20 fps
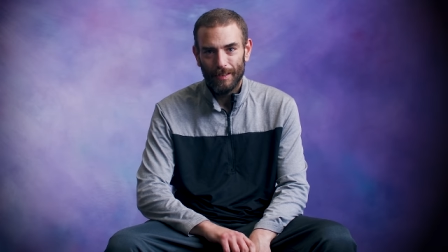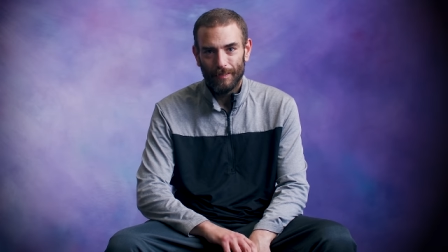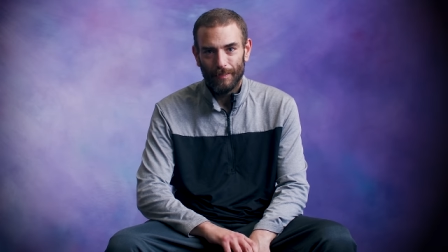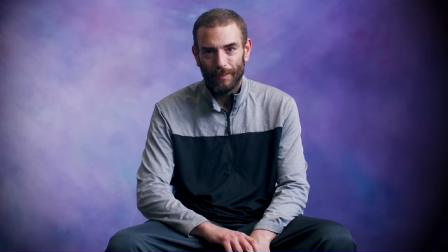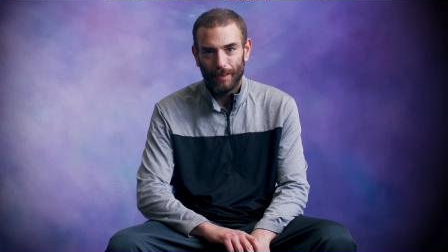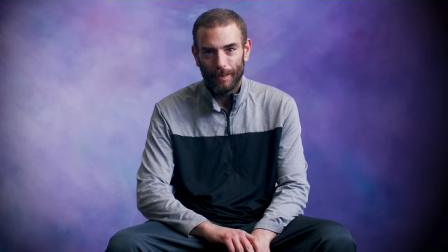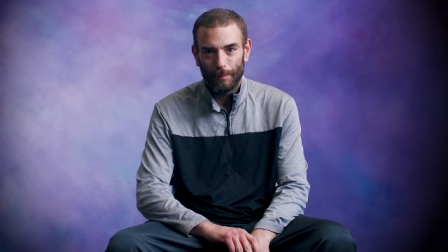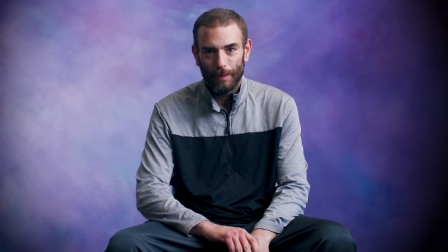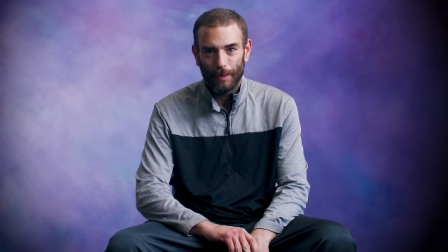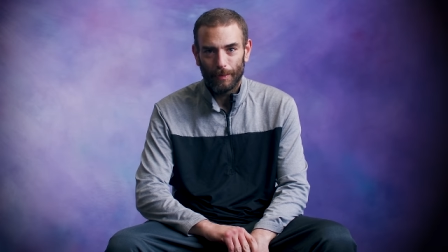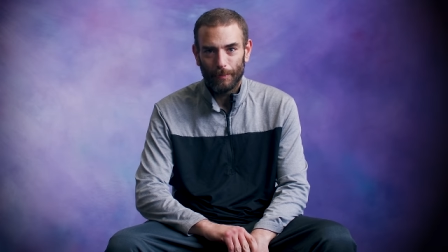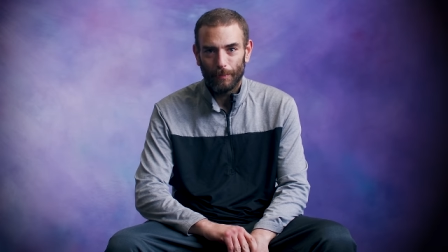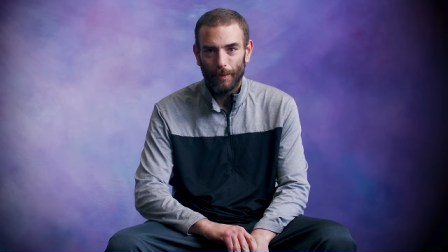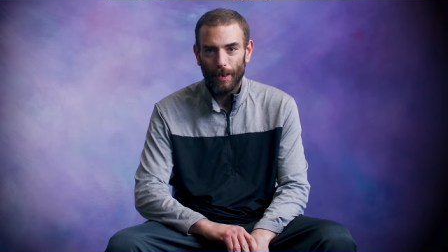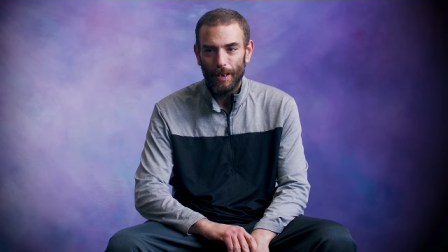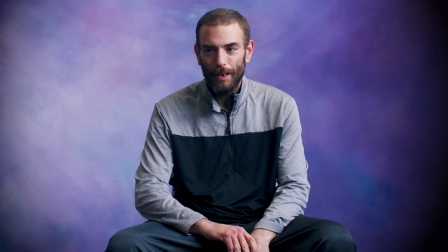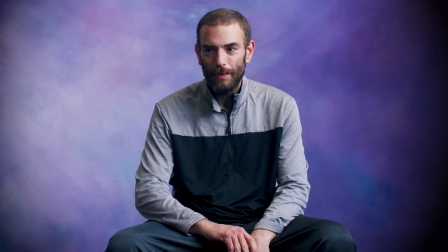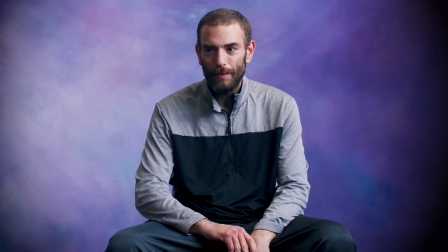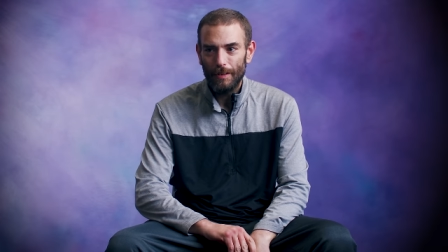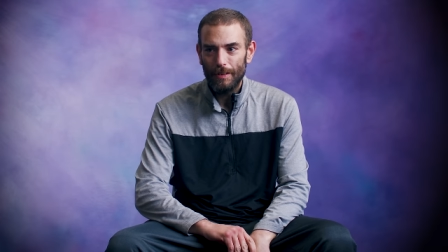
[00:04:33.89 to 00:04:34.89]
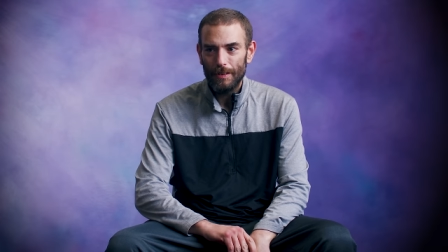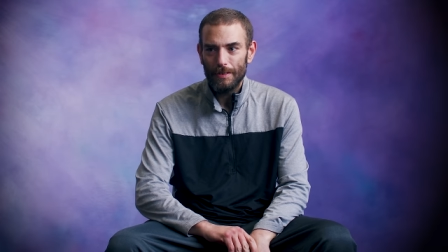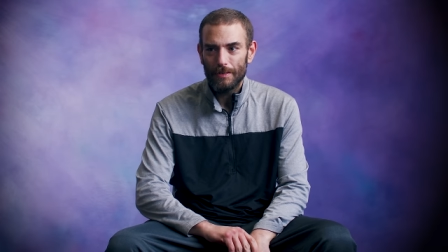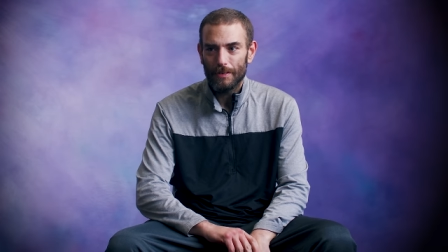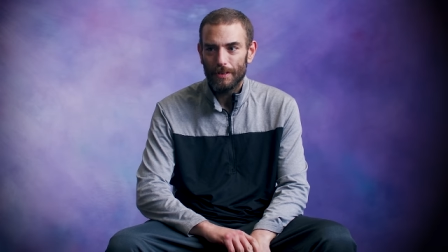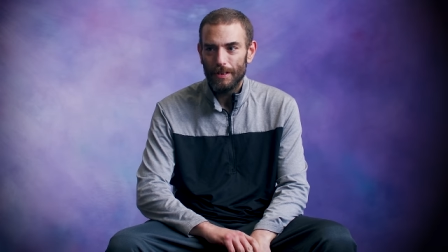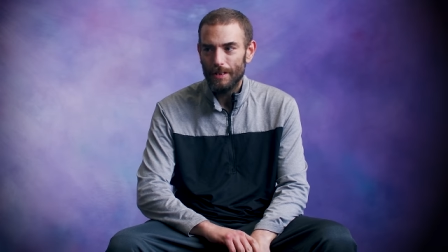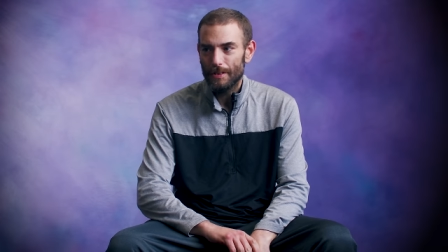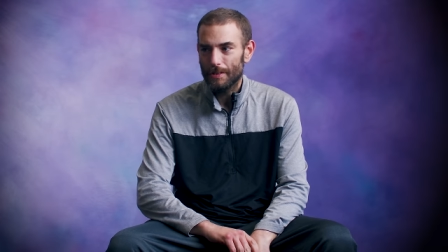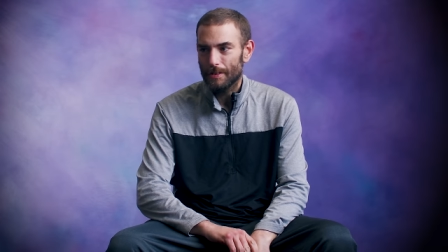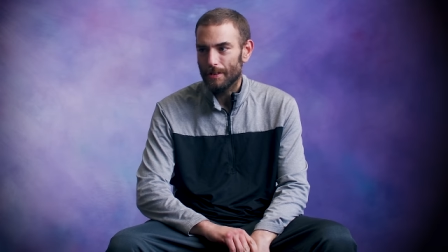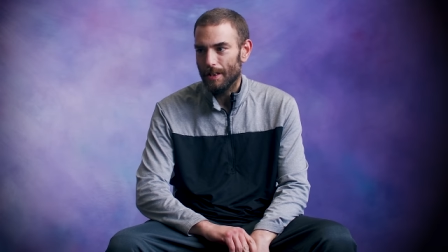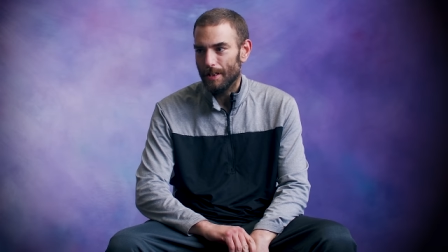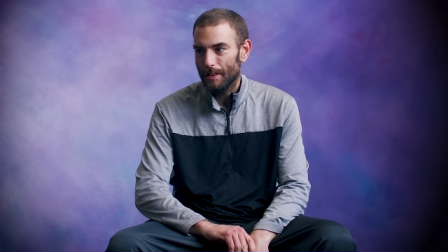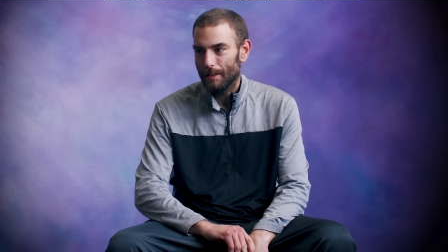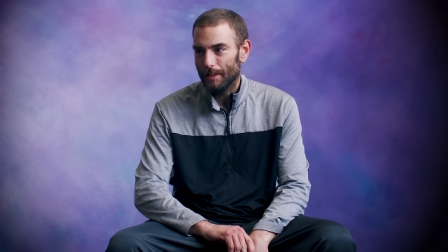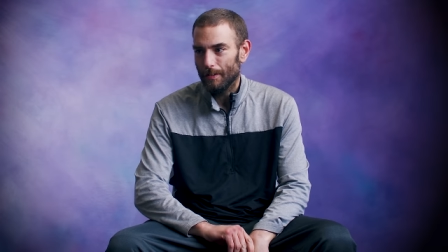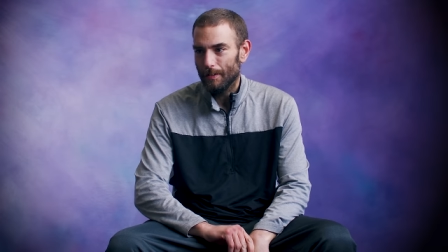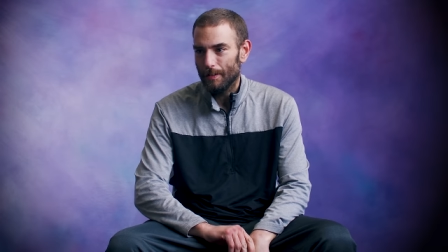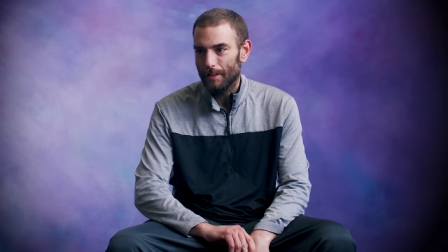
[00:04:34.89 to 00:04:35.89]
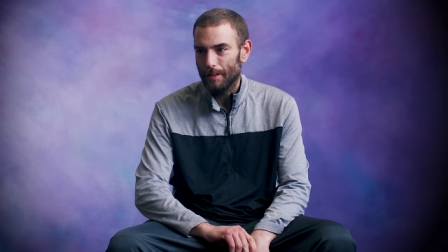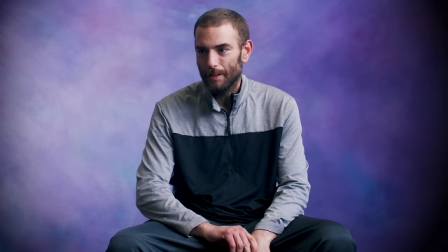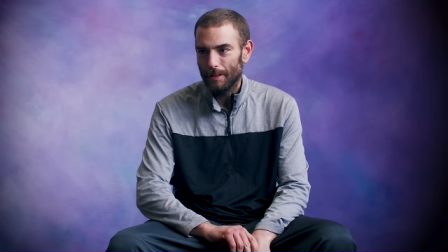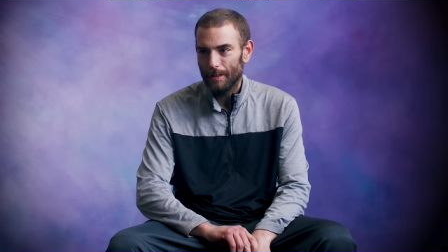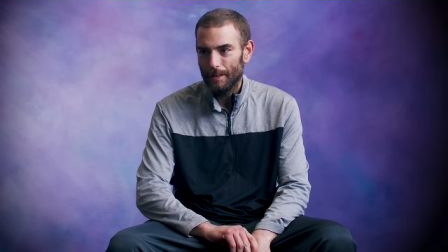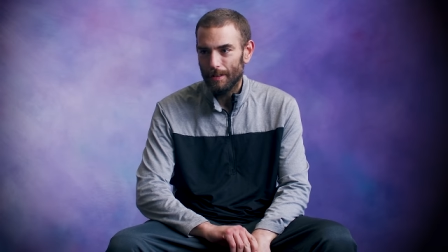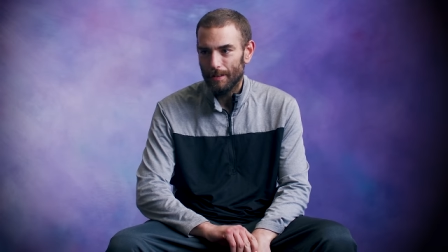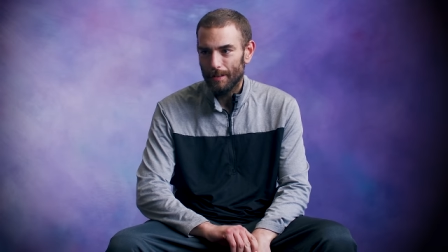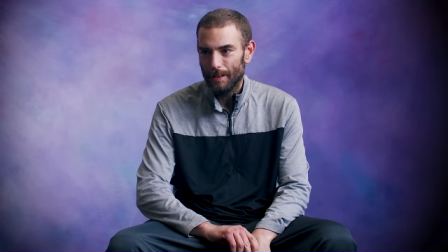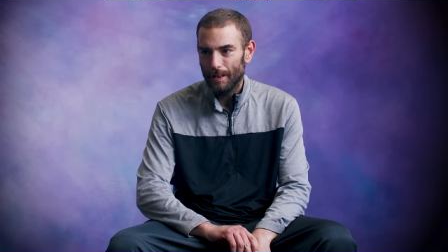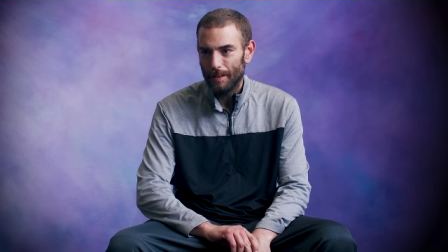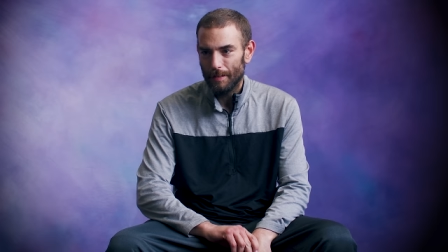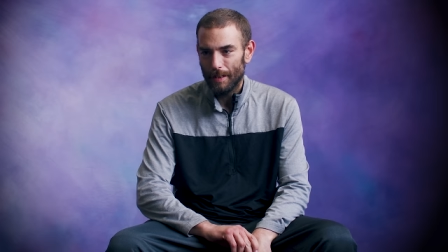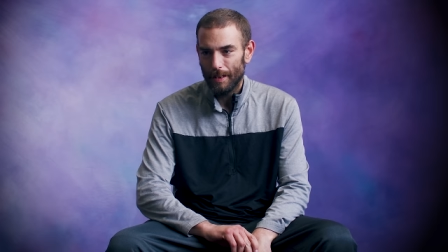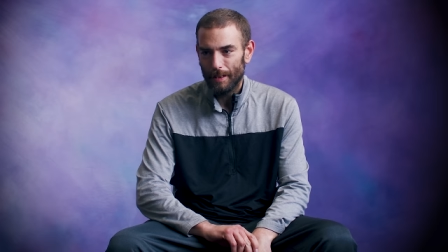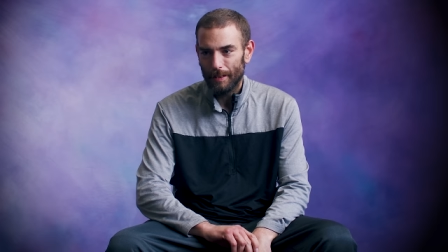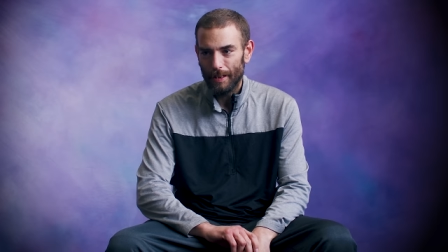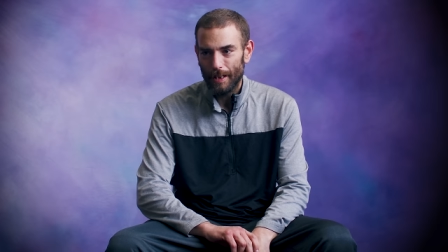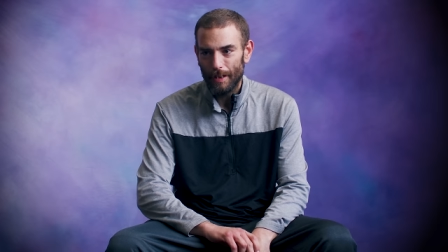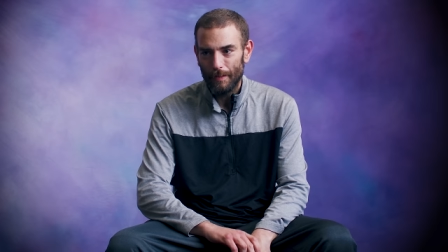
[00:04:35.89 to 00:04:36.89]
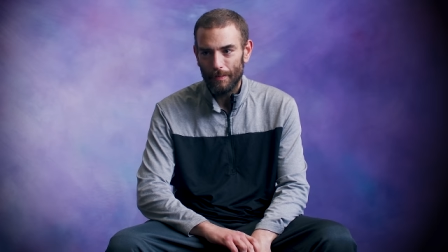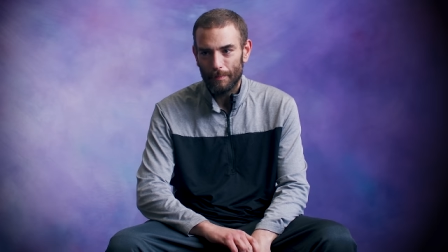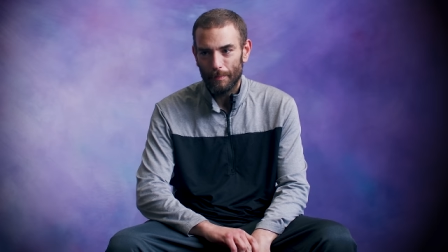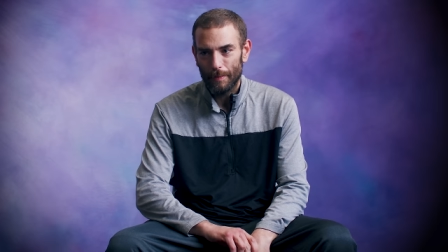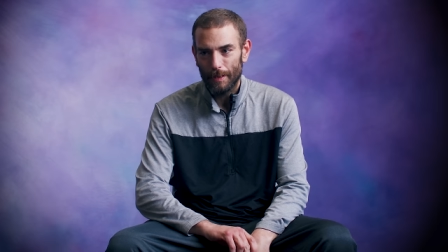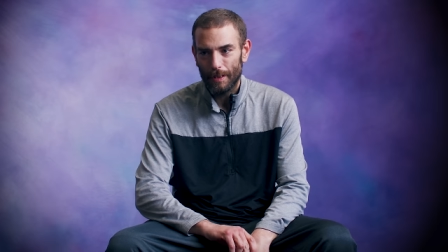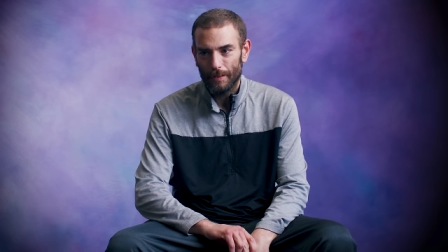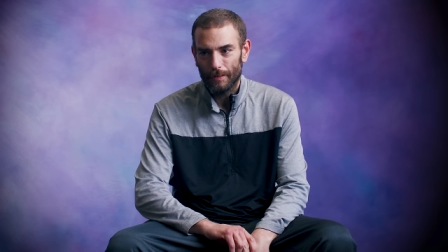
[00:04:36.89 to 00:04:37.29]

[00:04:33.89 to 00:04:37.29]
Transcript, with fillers: And I'm like, why are all these kids not going, not hanging out with me?